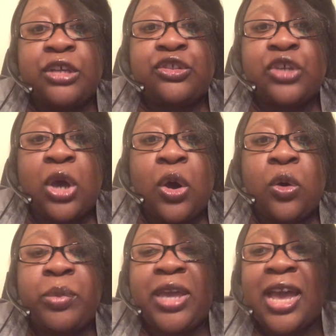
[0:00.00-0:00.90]

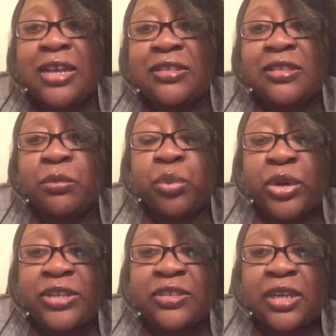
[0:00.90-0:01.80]
So because the
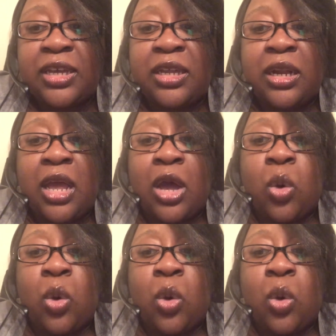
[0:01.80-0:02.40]
prison